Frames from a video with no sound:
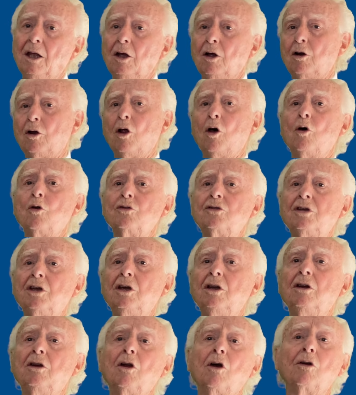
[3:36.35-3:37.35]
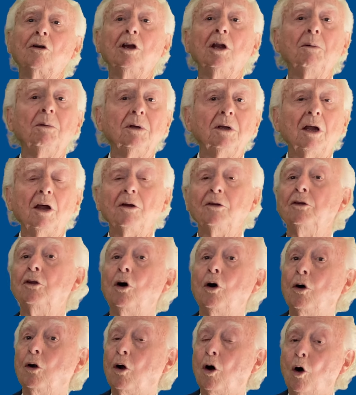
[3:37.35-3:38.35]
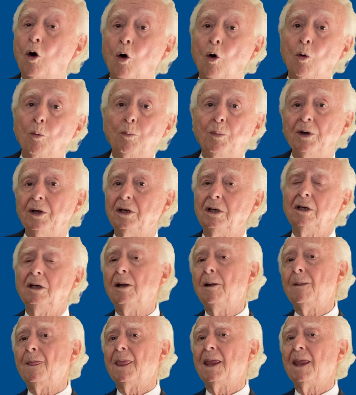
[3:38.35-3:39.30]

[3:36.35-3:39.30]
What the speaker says: closing or leaving a door open,